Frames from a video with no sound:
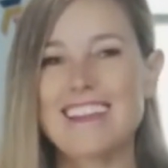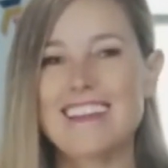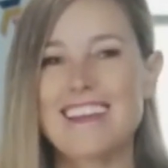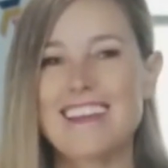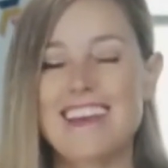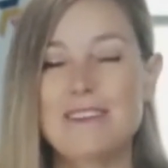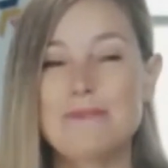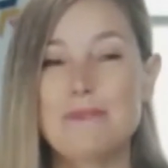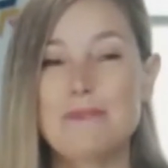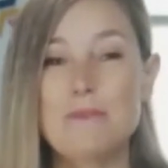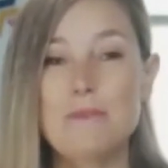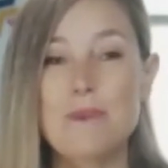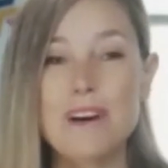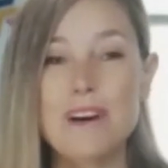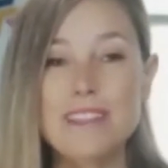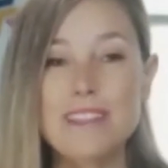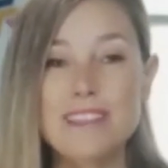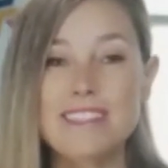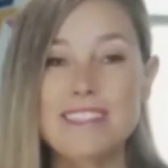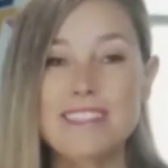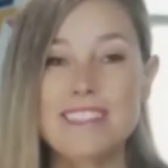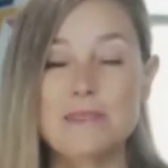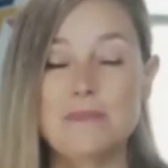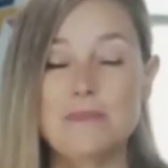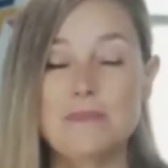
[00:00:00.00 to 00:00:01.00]
and we want
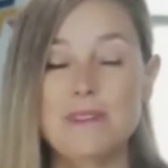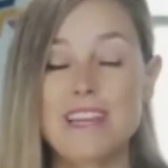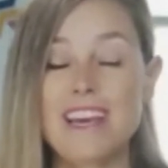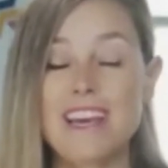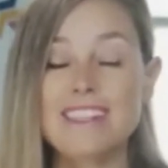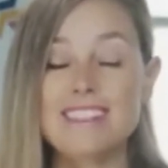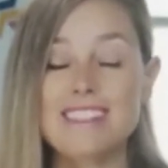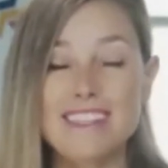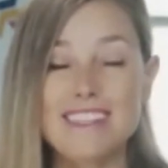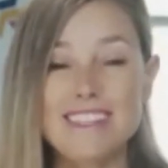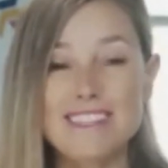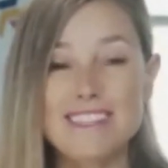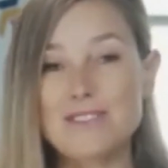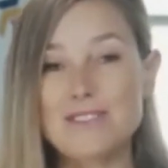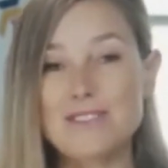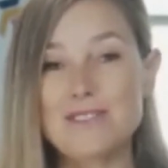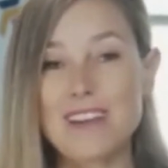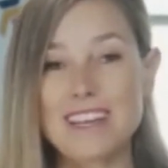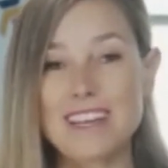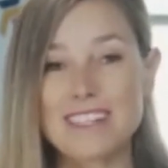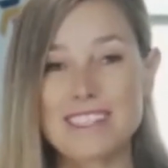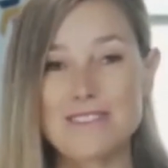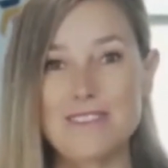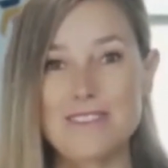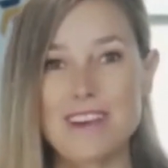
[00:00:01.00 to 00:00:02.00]
this to be as
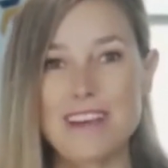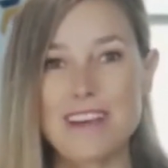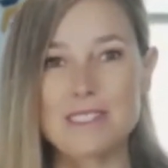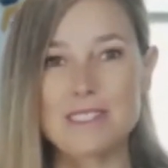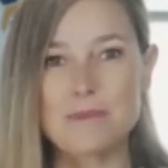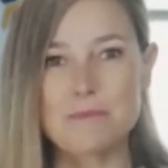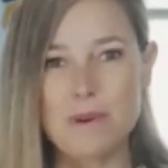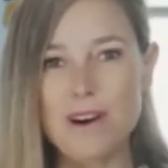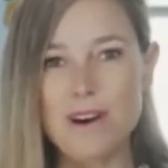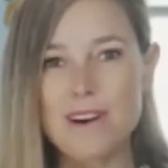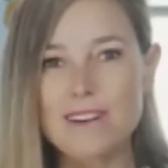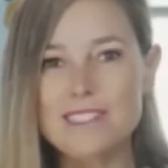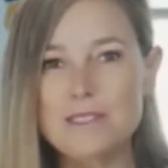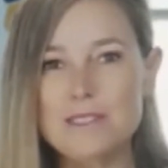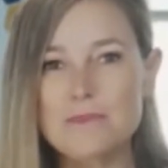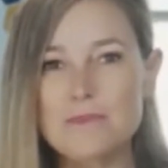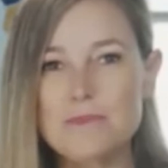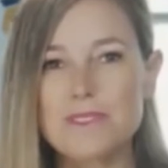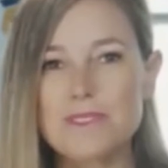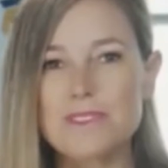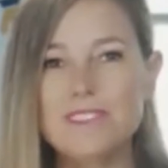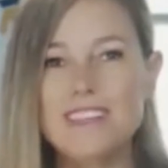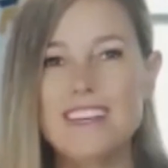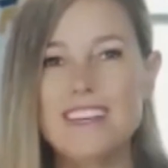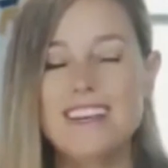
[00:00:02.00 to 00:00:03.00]
interactive as possible.